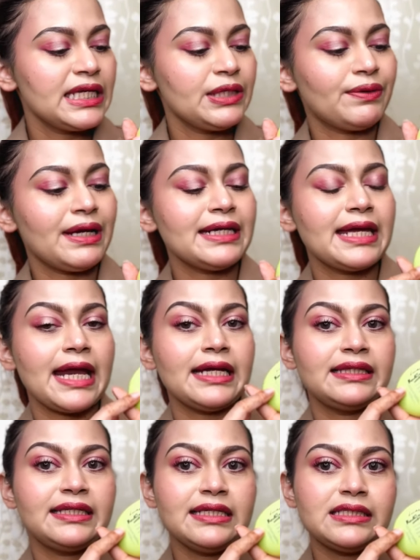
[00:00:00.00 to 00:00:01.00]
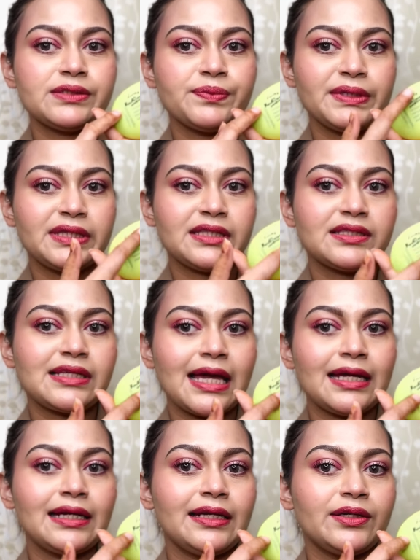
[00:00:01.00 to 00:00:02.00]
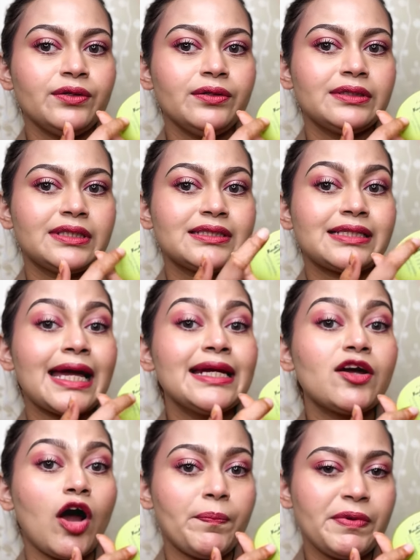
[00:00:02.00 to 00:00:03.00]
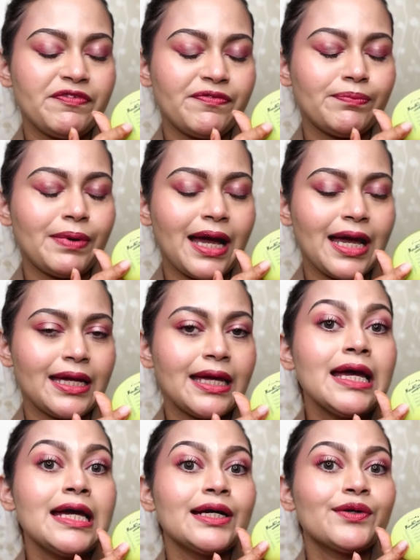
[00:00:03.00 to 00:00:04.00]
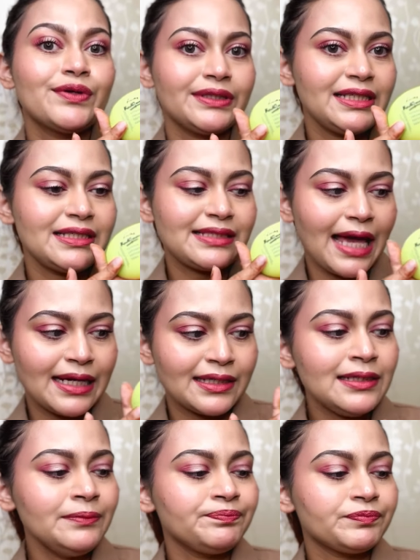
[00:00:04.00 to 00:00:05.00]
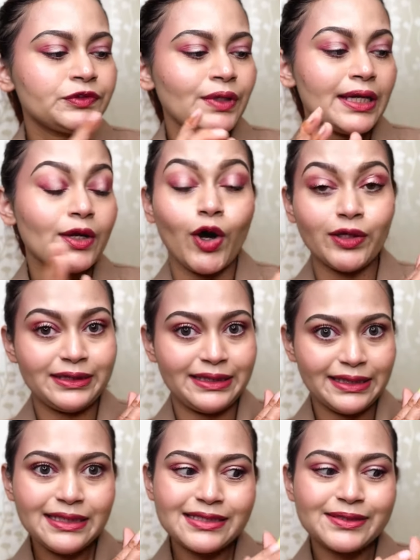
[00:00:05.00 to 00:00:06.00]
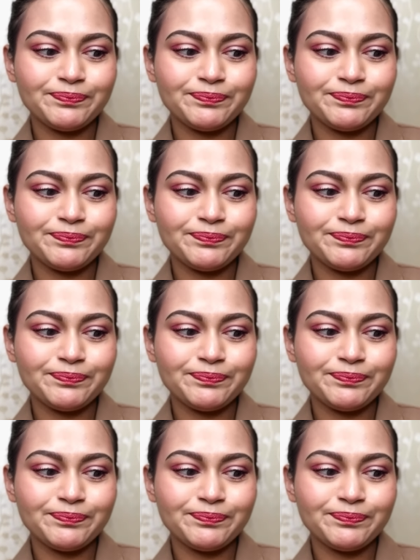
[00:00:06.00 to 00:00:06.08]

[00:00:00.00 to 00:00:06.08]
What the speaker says: you can get this with, you know, the signed copy by Kriti Sanon. So I got this.